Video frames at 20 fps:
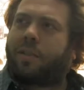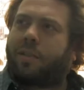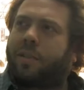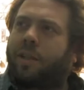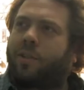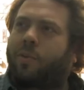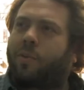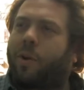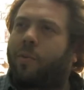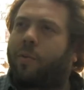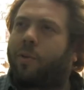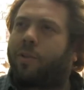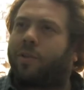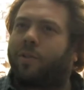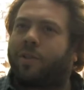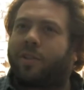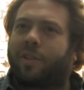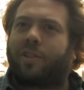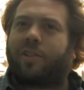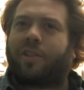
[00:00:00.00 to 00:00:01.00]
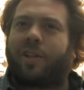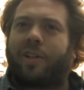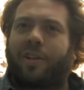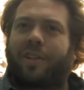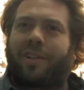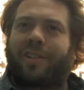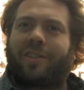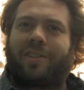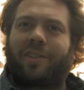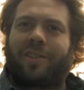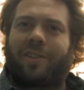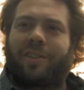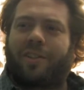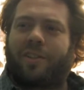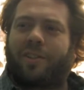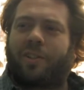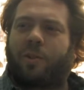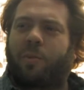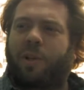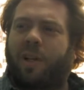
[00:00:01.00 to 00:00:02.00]
That's why we're doing the series, so you
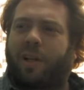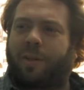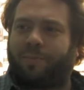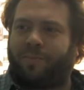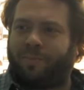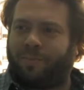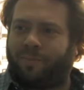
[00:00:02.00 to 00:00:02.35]
just be like,